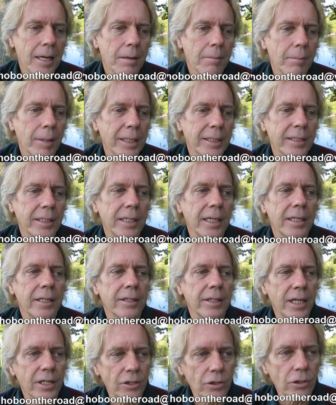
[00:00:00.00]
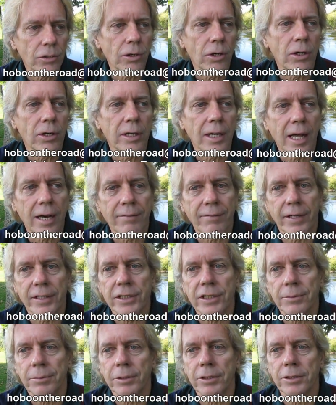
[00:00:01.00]
But they do grow a lot of
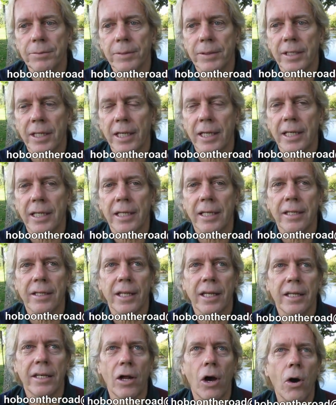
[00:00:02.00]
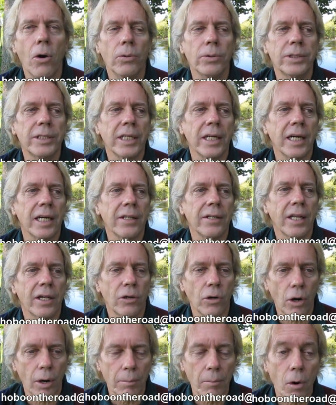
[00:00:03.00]
vegetables, but they don't. They
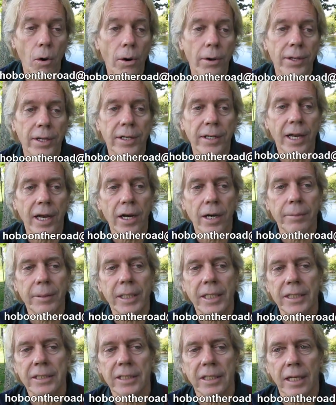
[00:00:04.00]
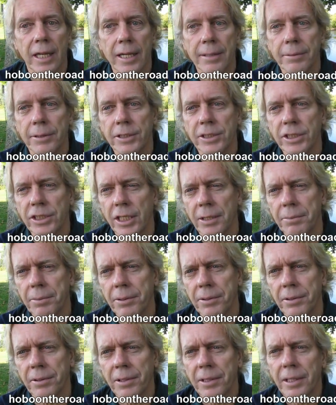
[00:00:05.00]
grow up more than there because the labor is
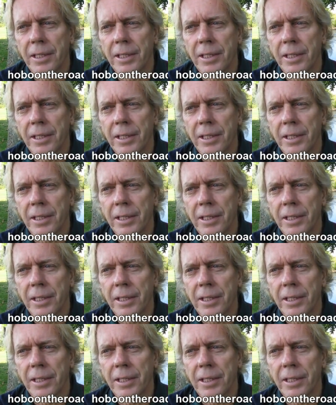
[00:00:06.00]
cheaper.